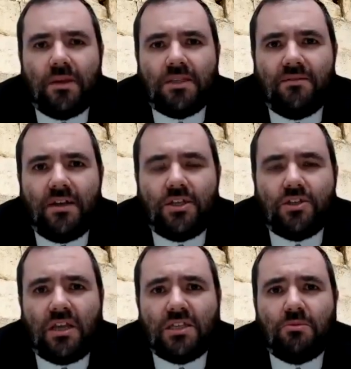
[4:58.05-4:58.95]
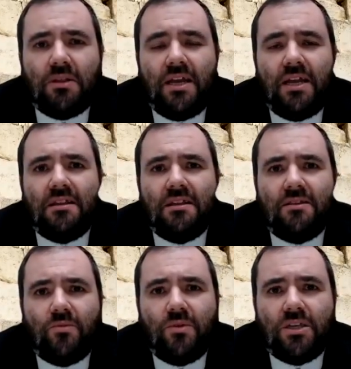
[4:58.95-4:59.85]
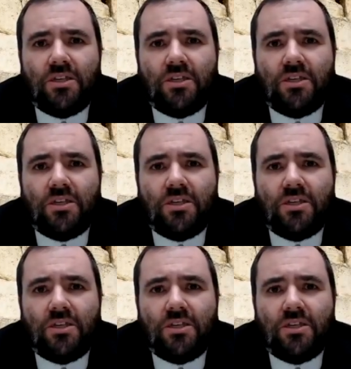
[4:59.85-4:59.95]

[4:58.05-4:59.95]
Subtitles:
Rabbi Soloveitchik explained that we